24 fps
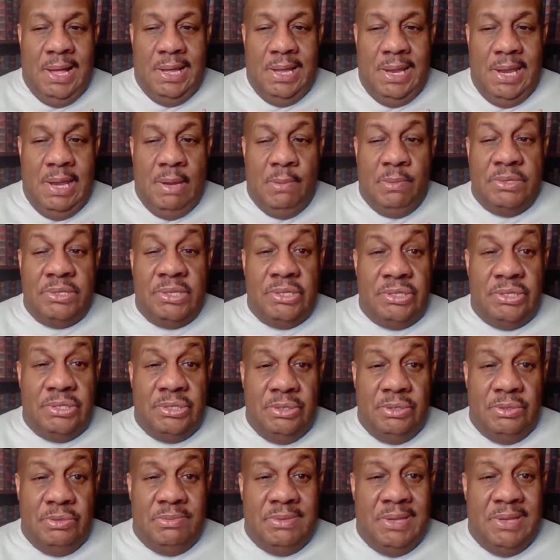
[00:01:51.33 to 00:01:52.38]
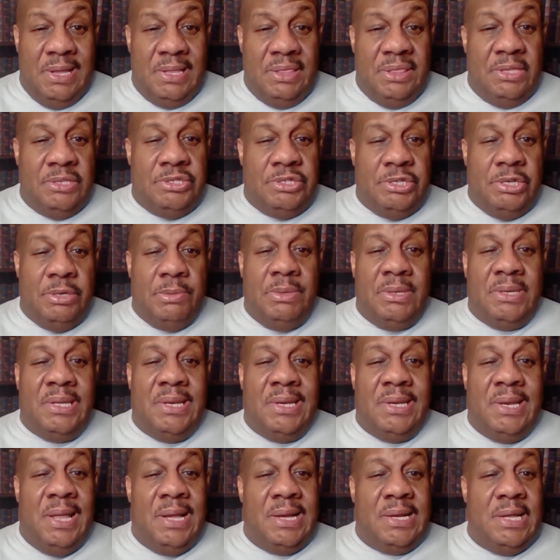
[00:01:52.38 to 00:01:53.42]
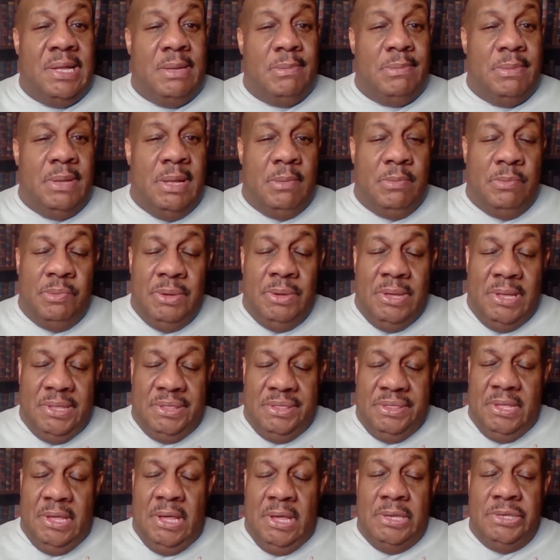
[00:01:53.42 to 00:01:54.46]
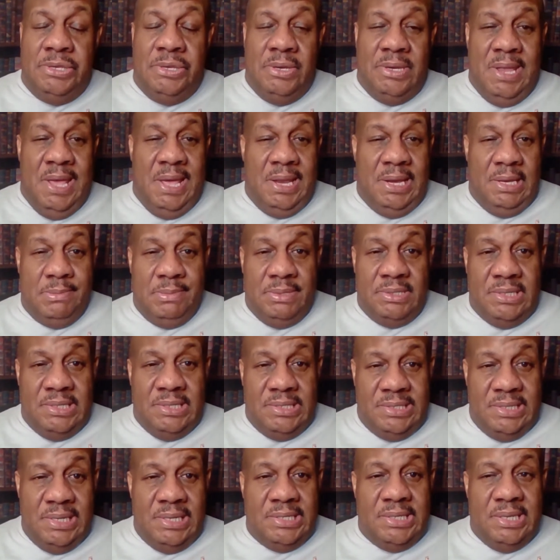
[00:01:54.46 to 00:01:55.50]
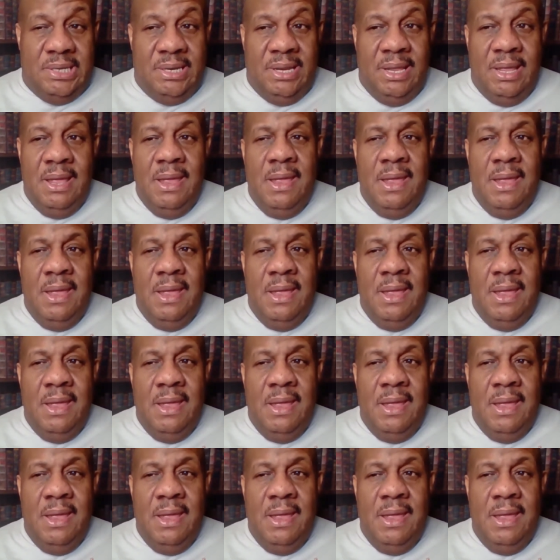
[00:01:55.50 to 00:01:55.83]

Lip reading: it was assumed that the jury could not come up with a unanimous decision